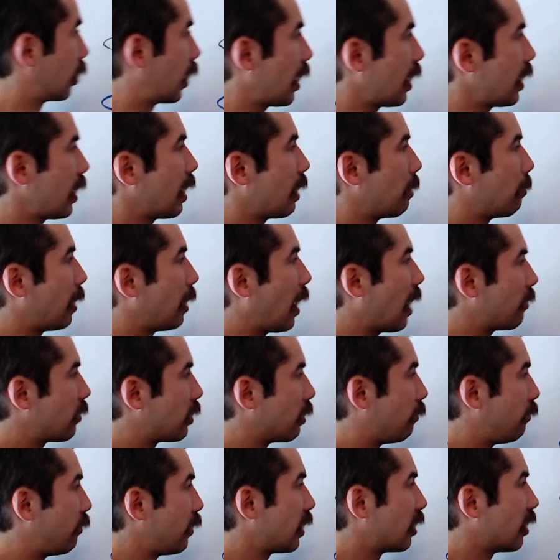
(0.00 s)
Okay, and we have
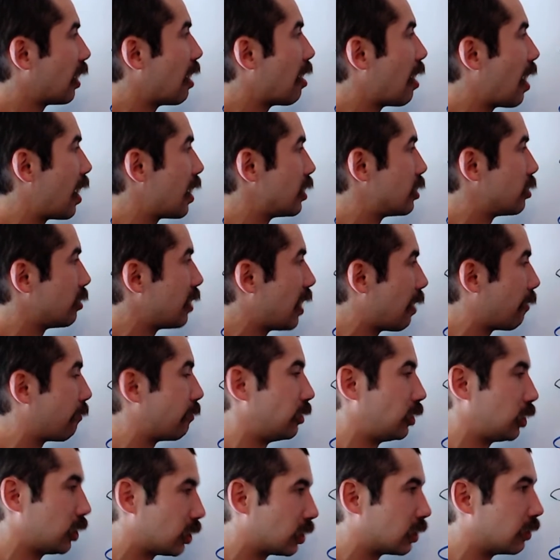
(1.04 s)
to figure out how to do
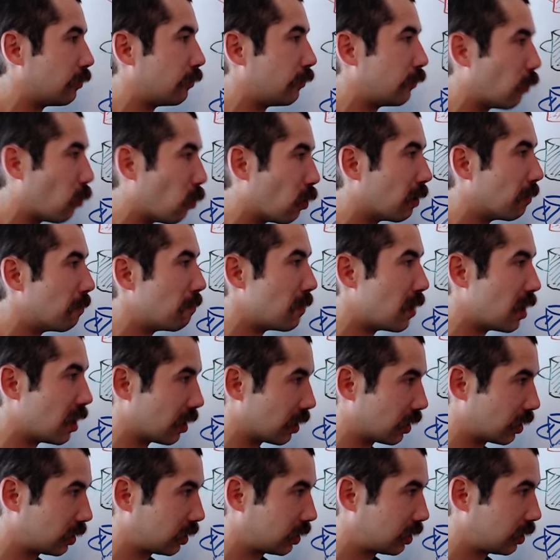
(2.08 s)
that for just the four
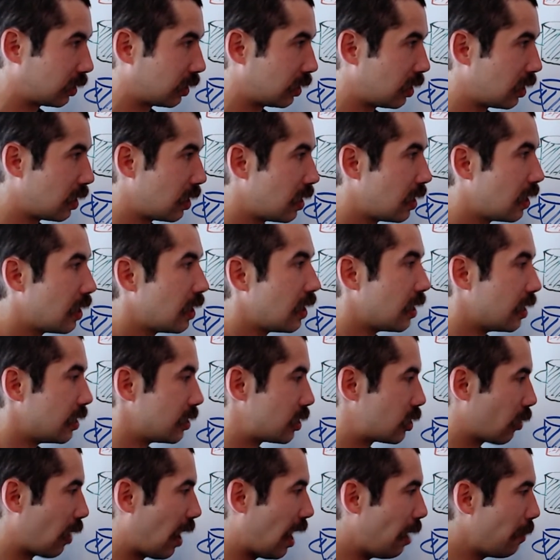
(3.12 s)
mugs.
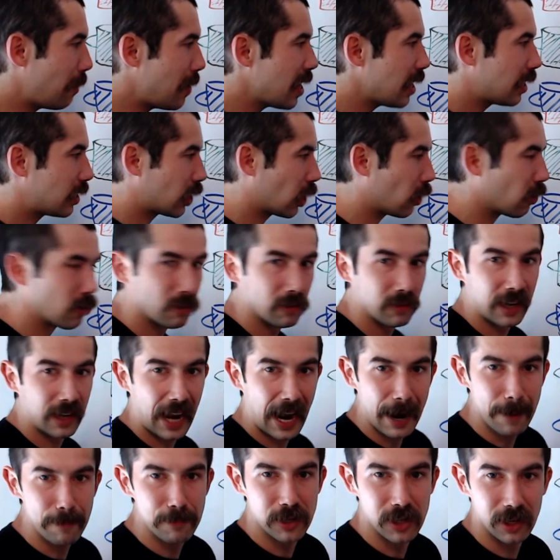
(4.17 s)
And so how many total
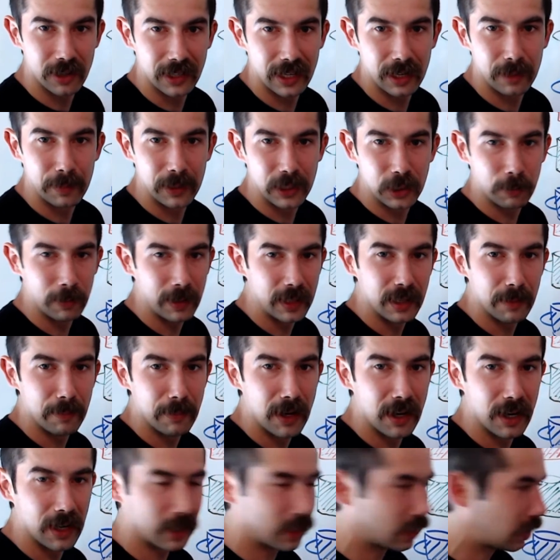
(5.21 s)
gaps are there between the
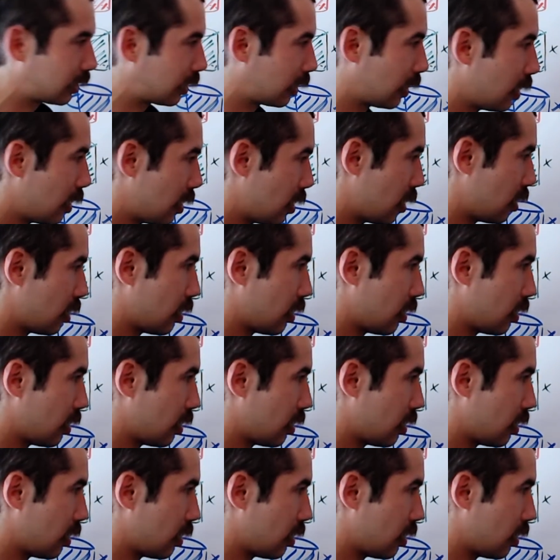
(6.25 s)
mugs?